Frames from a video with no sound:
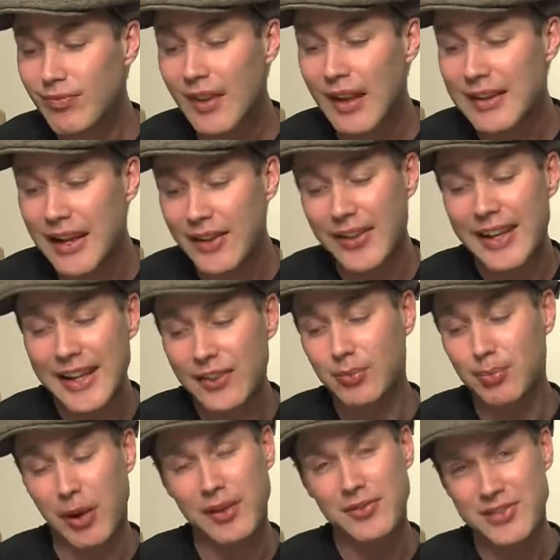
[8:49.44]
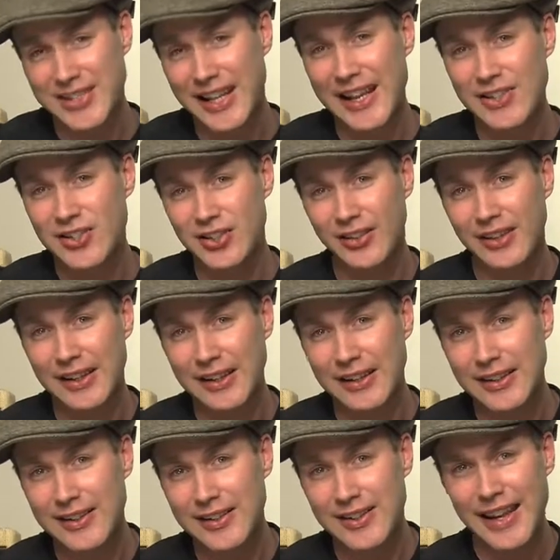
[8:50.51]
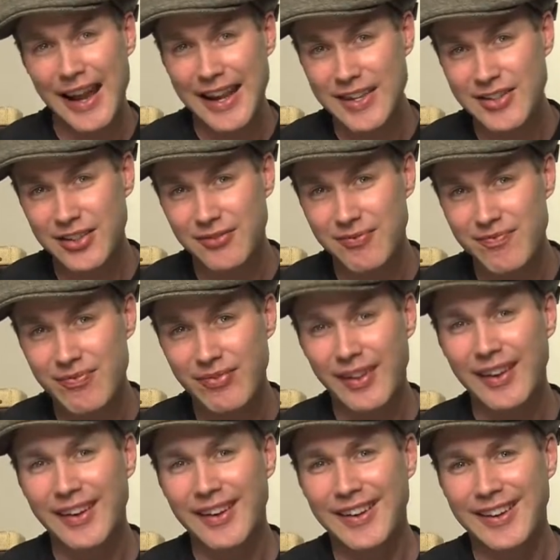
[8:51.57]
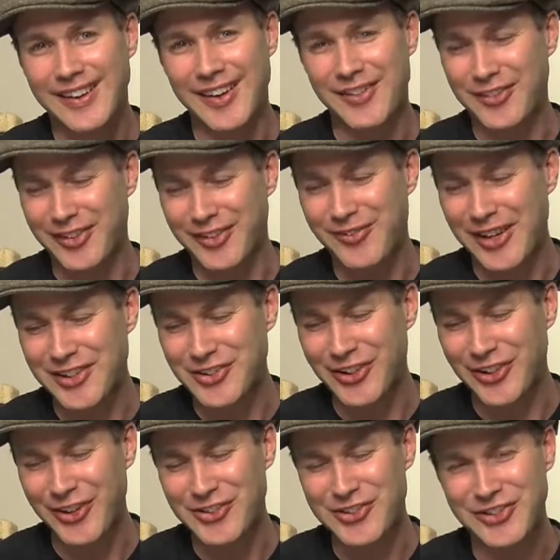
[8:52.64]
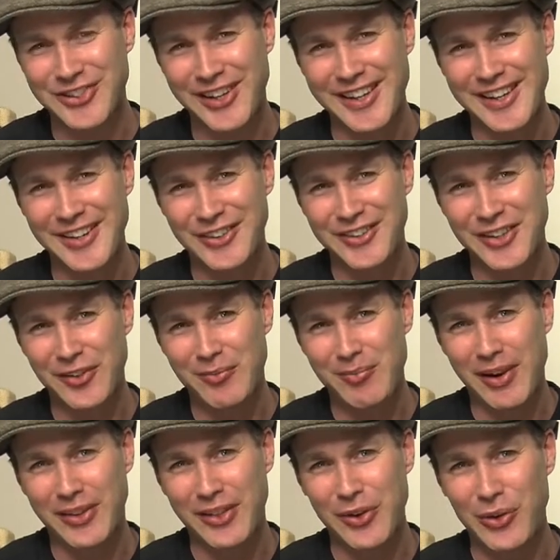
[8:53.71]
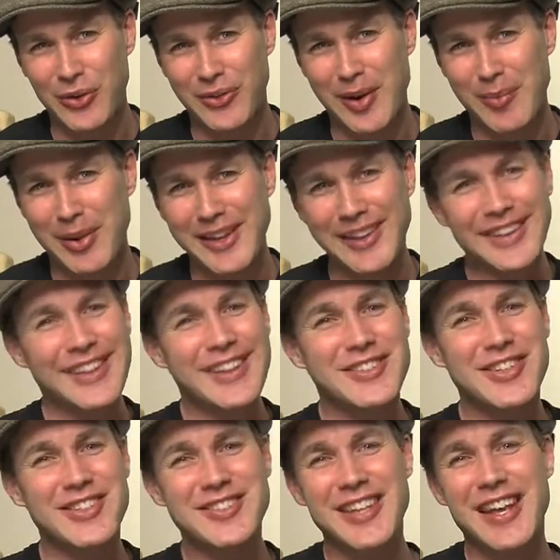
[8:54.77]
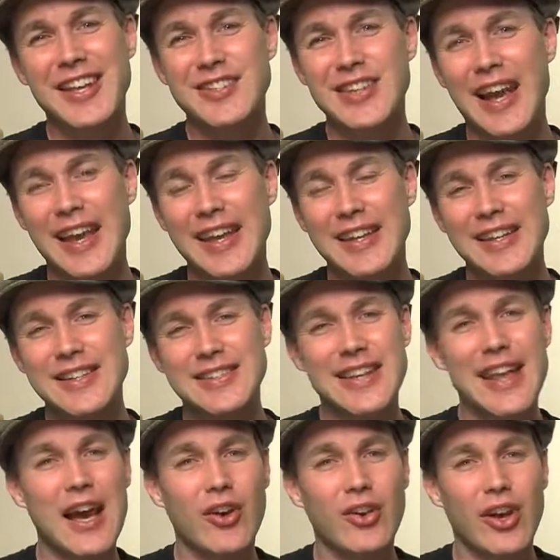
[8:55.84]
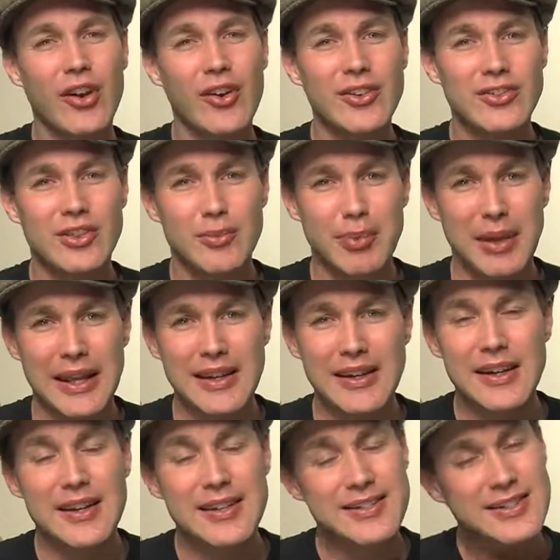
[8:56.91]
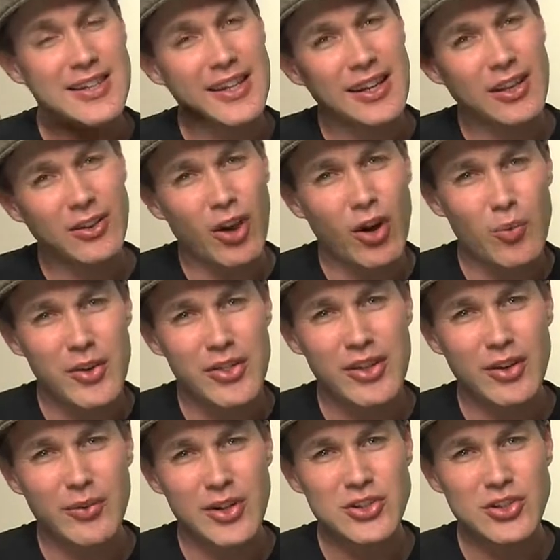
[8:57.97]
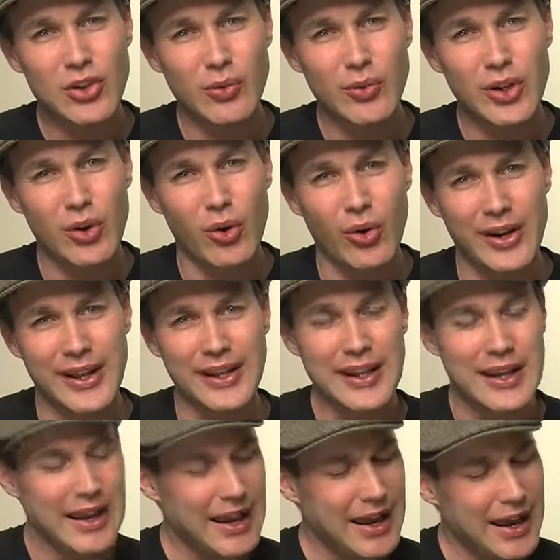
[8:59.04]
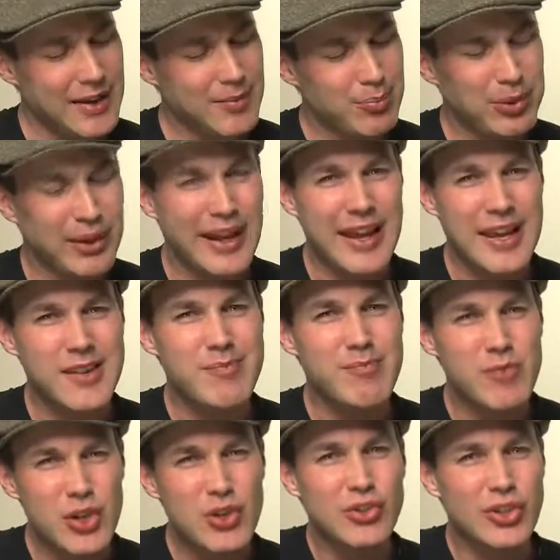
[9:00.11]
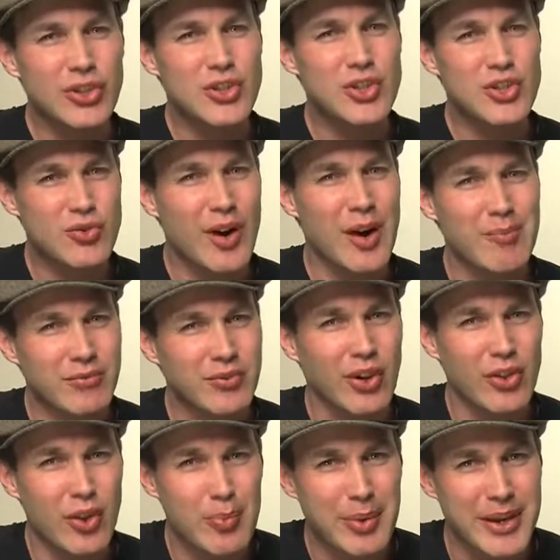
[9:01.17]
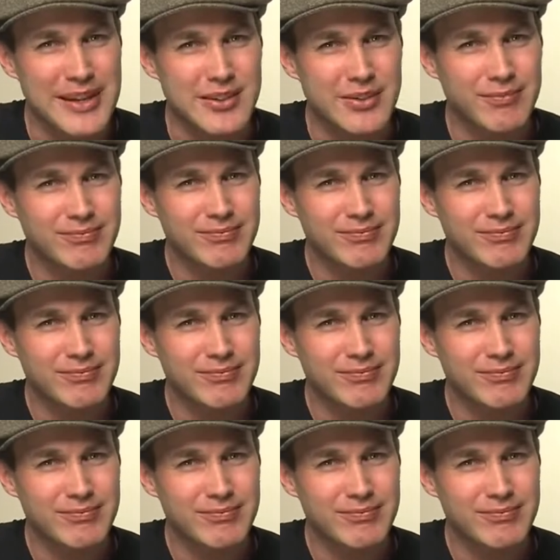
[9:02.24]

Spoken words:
Now, the next one, stage 8, I have to make sure I concentrate here and don't muck the order up here. So stage 8 is now going to be singing along with the original recording and playing muted strums on the beat.